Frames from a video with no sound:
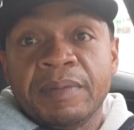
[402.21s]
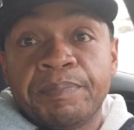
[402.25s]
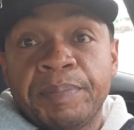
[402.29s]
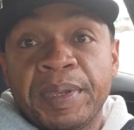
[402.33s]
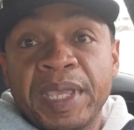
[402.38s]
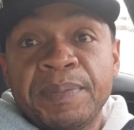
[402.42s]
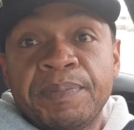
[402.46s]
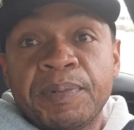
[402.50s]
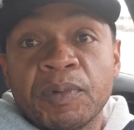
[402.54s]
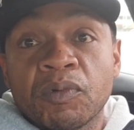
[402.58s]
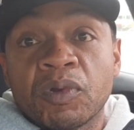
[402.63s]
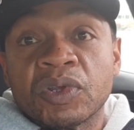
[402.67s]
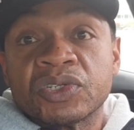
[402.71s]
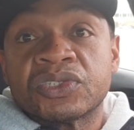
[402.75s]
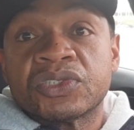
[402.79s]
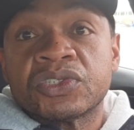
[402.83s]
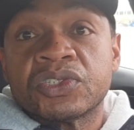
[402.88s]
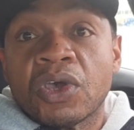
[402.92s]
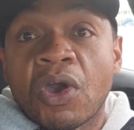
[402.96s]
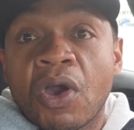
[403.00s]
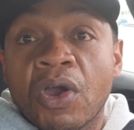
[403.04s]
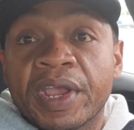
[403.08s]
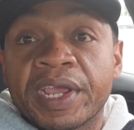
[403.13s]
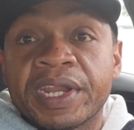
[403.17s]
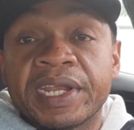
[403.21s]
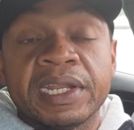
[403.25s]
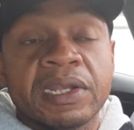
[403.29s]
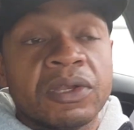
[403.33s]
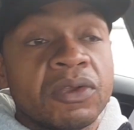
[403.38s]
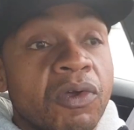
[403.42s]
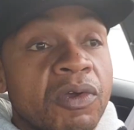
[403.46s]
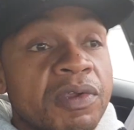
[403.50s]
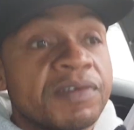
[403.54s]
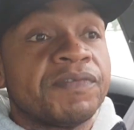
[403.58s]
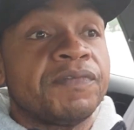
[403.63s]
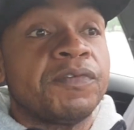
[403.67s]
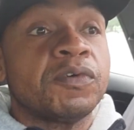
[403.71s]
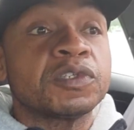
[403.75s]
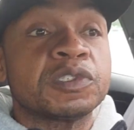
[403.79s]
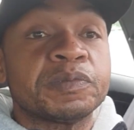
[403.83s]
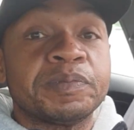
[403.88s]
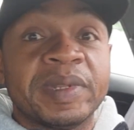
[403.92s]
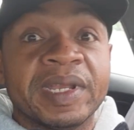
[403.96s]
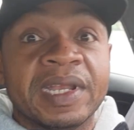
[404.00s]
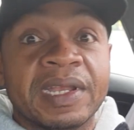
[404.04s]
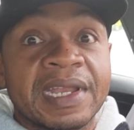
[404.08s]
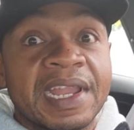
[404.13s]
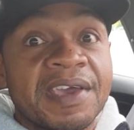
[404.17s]
People was targeting law
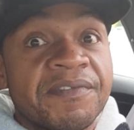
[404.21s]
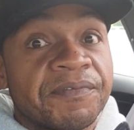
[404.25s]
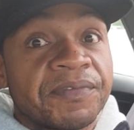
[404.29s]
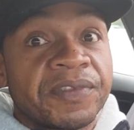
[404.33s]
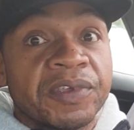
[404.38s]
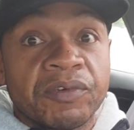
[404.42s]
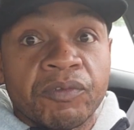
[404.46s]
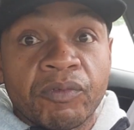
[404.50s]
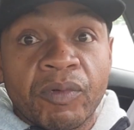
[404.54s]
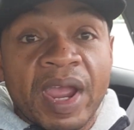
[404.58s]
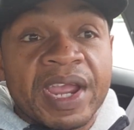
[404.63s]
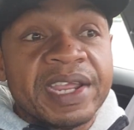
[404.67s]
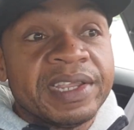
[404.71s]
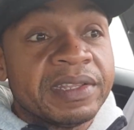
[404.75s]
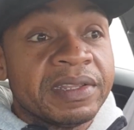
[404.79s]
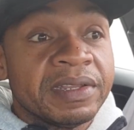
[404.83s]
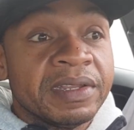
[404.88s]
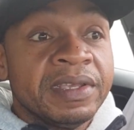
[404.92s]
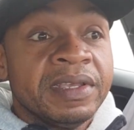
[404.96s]
enforcement left and right